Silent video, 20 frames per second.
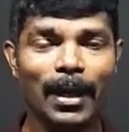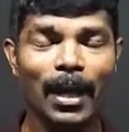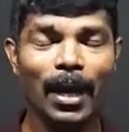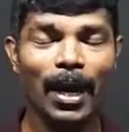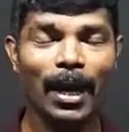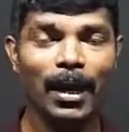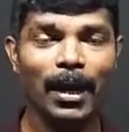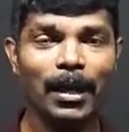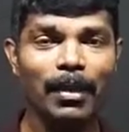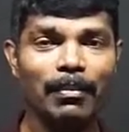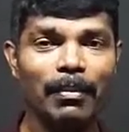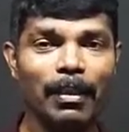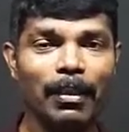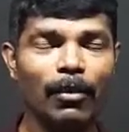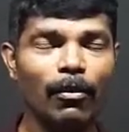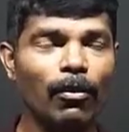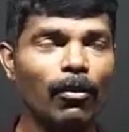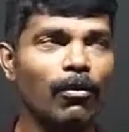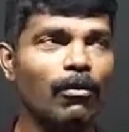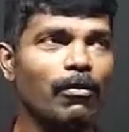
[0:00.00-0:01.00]
the
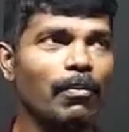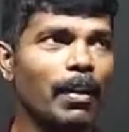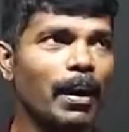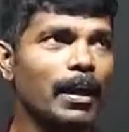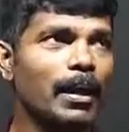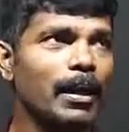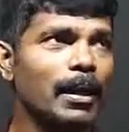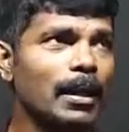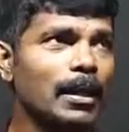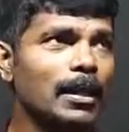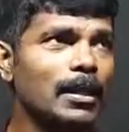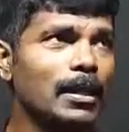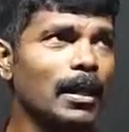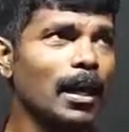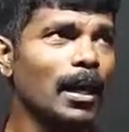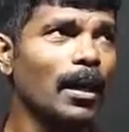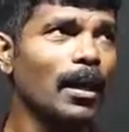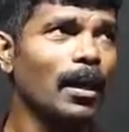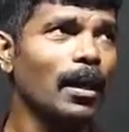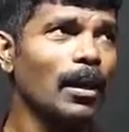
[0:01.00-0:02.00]
arrangement of particles
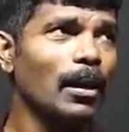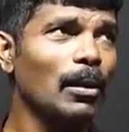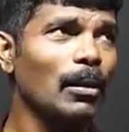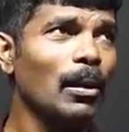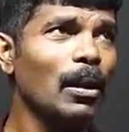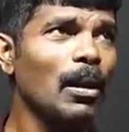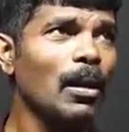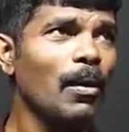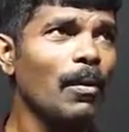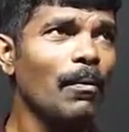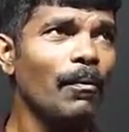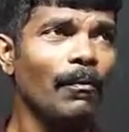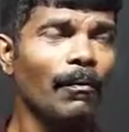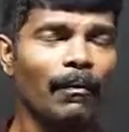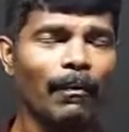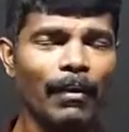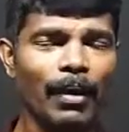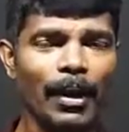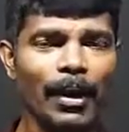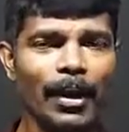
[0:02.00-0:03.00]
are
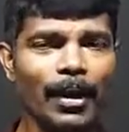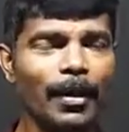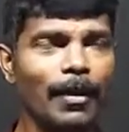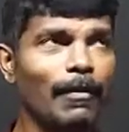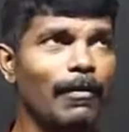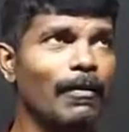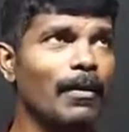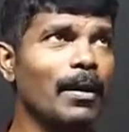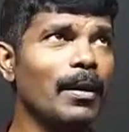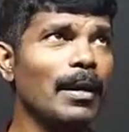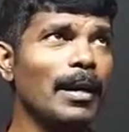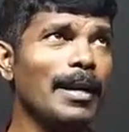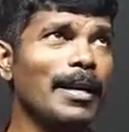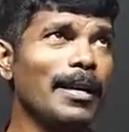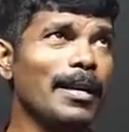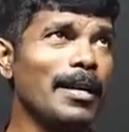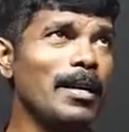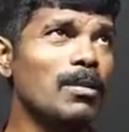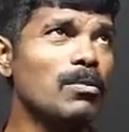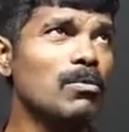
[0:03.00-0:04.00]
very different in
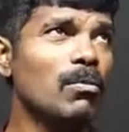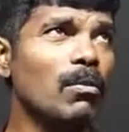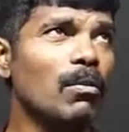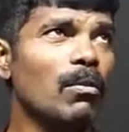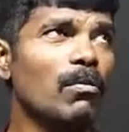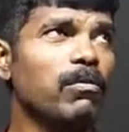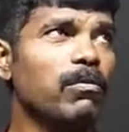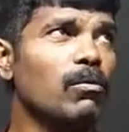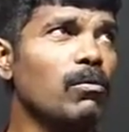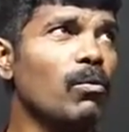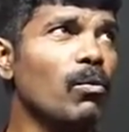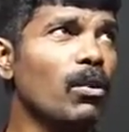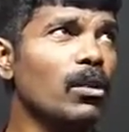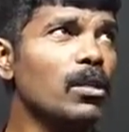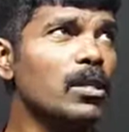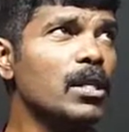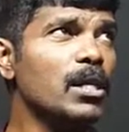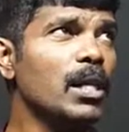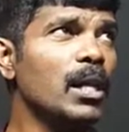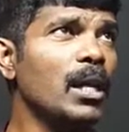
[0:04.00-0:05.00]
case of
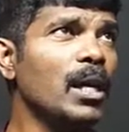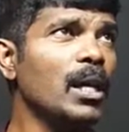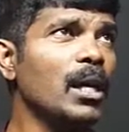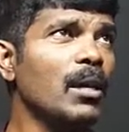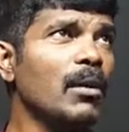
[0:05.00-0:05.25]
water,